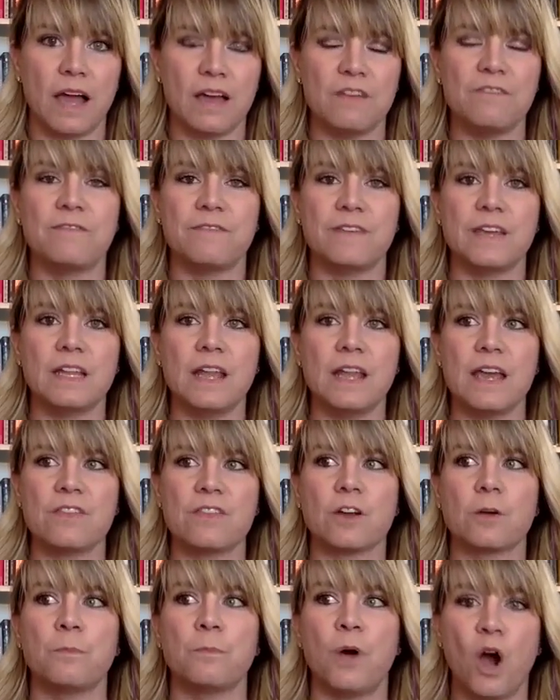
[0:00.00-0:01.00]
I feel like
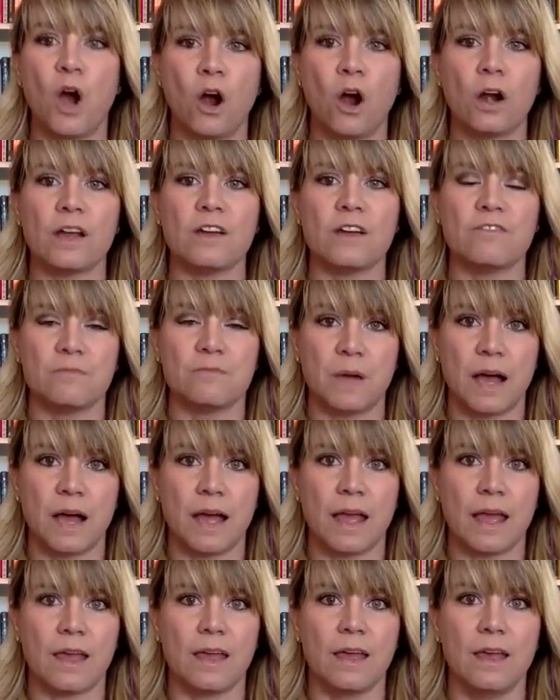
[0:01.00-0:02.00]
they're part of
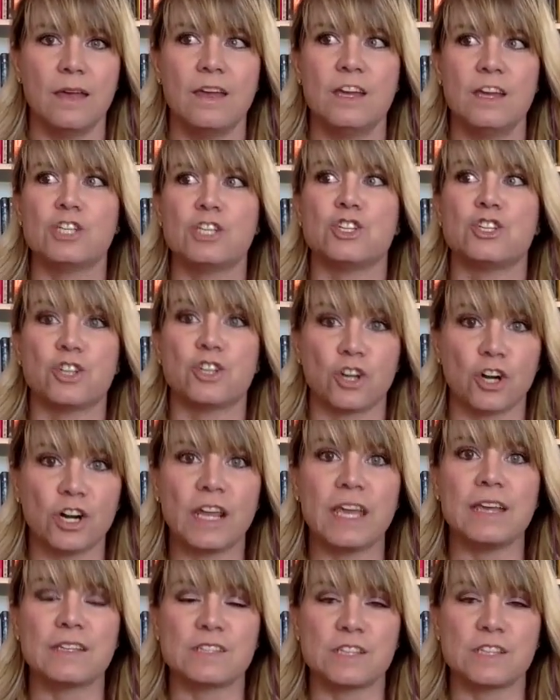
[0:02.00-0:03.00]
my
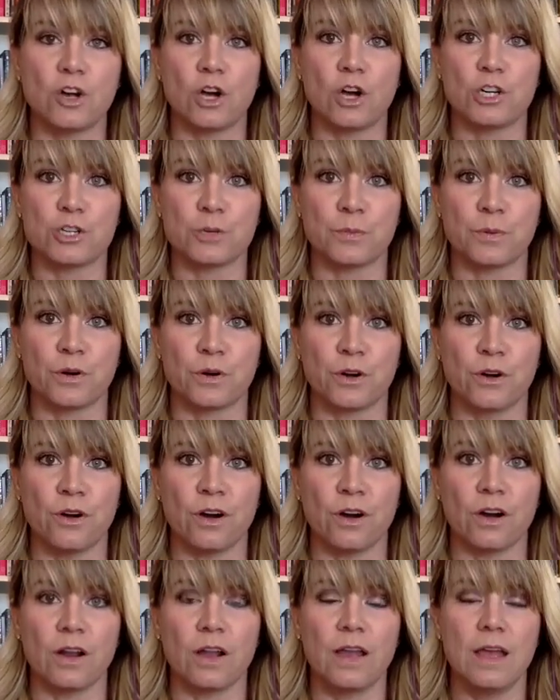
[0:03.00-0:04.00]
journey as an
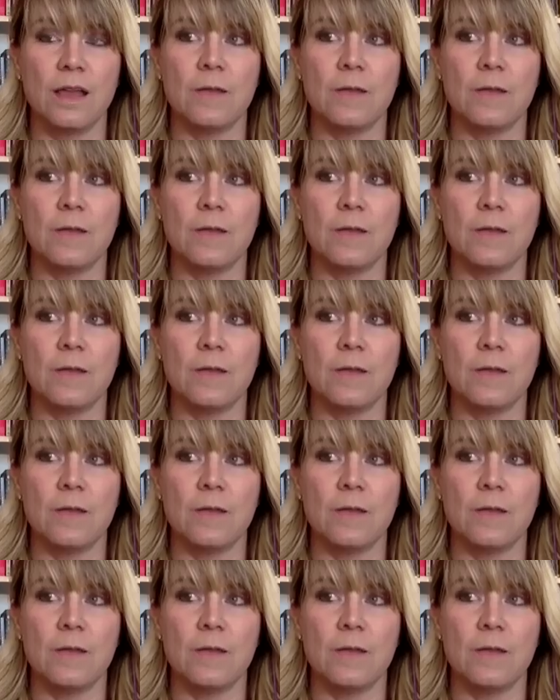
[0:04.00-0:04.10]
entrepreneur.